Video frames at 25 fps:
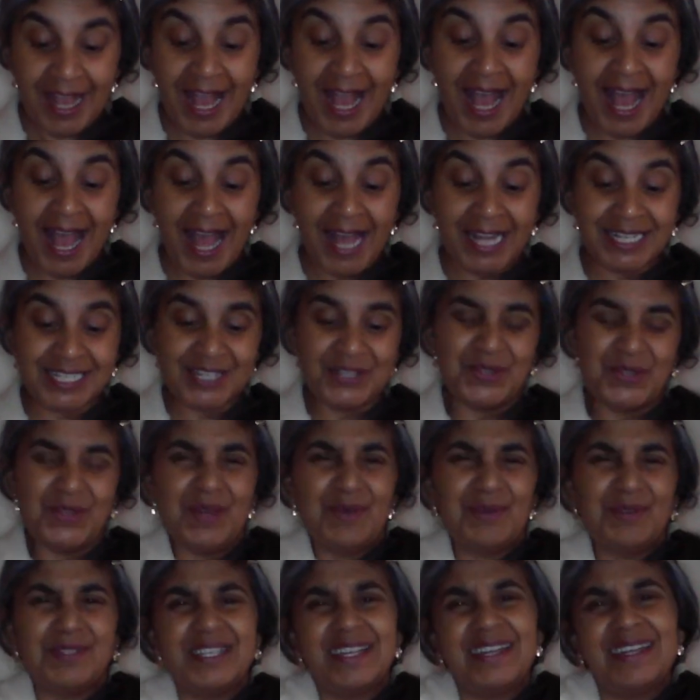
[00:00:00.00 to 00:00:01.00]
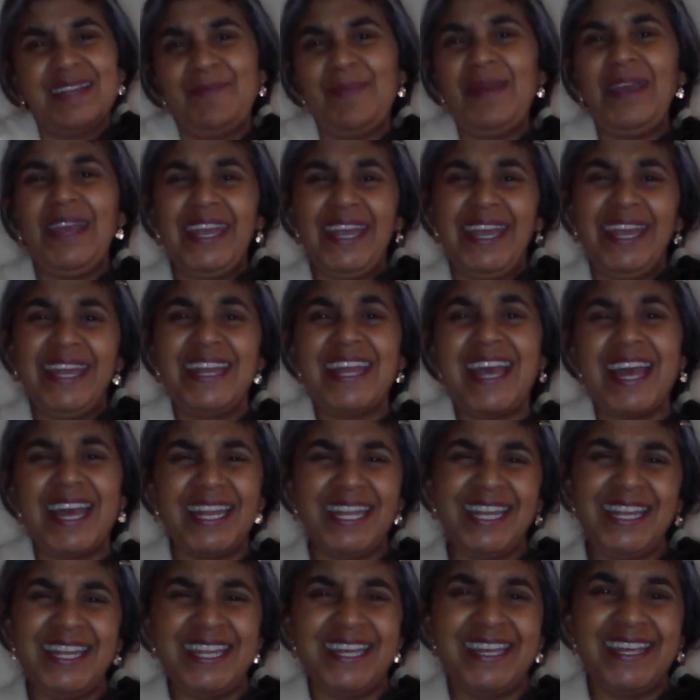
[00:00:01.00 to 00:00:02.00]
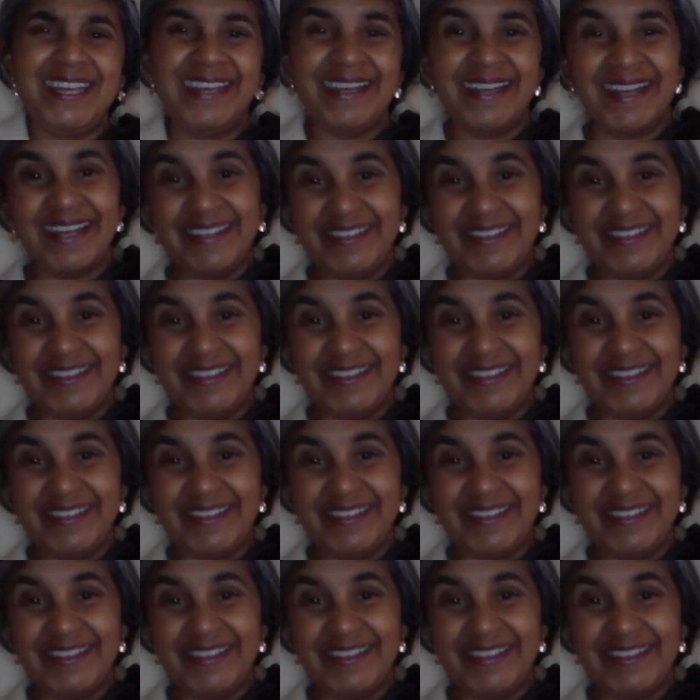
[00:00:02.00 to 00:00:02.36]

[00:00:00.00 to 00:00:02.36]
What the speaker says: And I knew there wasn't going to be a problem